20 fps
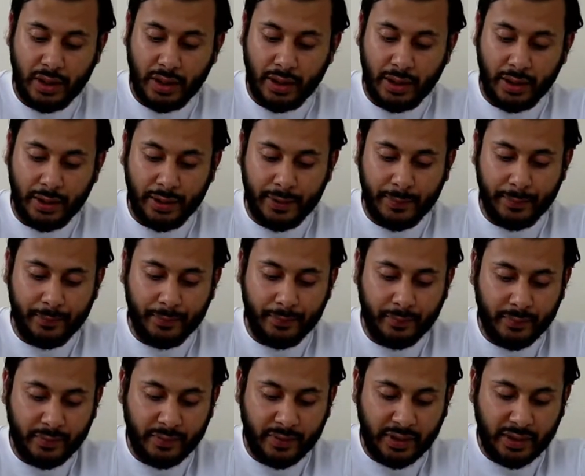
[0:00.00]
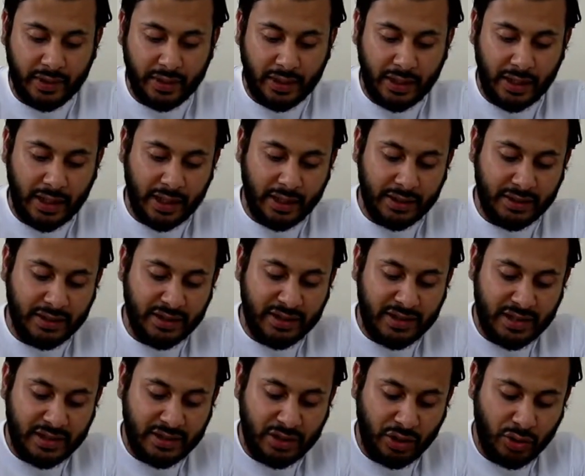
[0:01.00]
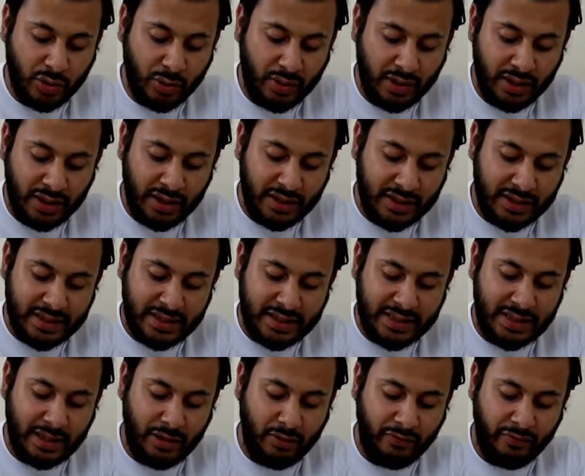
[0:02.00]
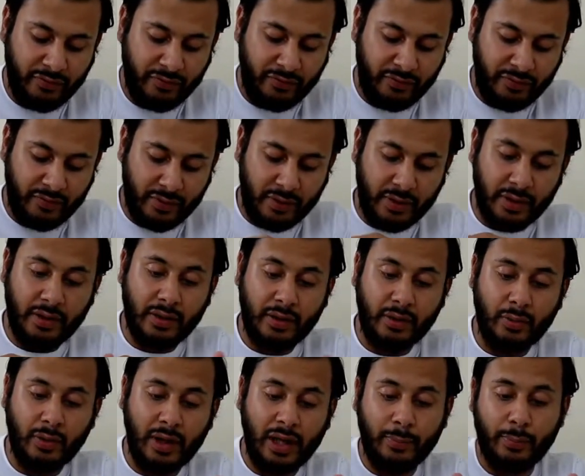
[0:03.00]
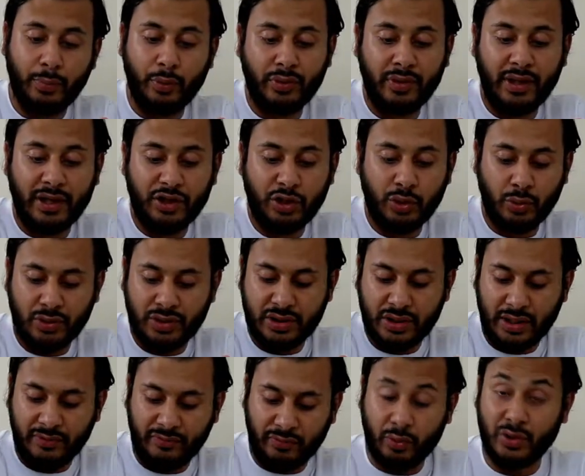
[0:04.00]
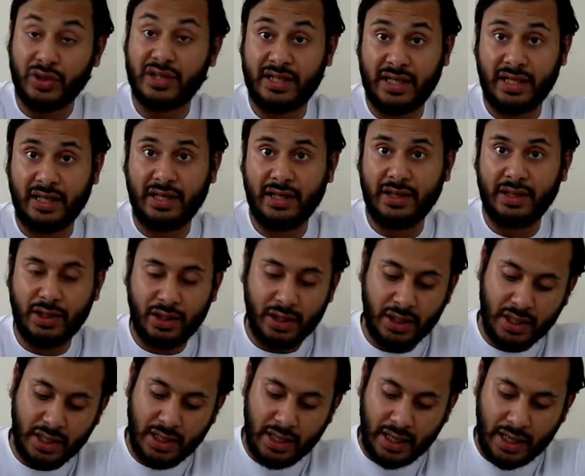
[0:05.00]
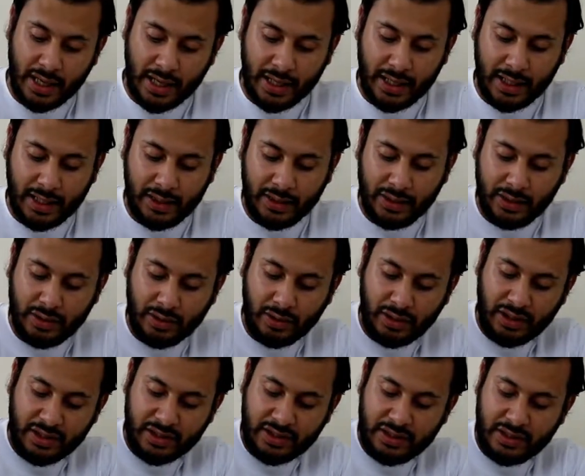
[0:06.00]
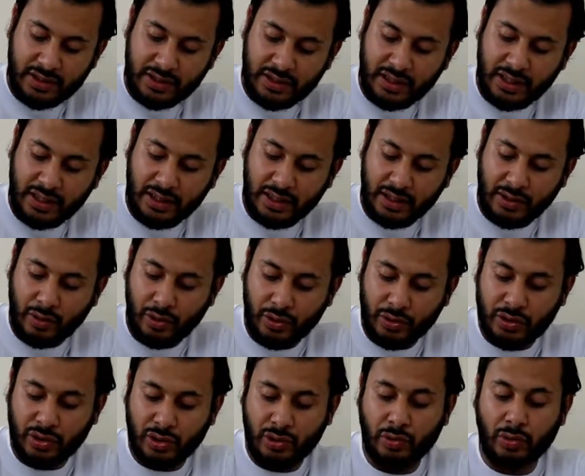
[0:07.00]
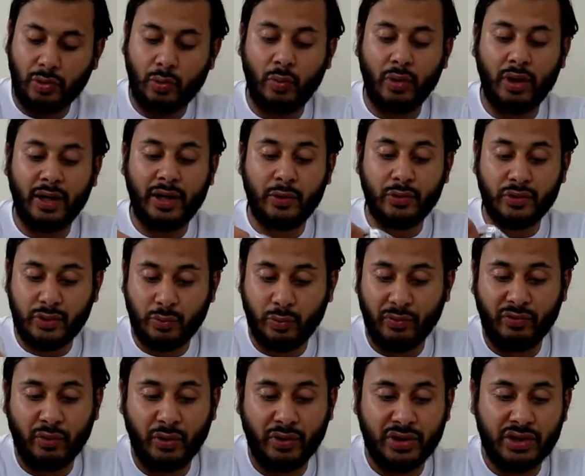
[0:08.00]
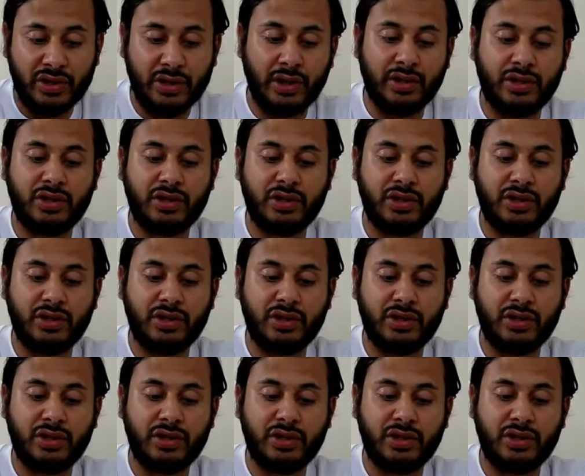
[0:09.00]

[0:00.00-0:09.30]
And this is the unit itself. I'll put that to a side for a second and let's take a closer look what else we've got inside.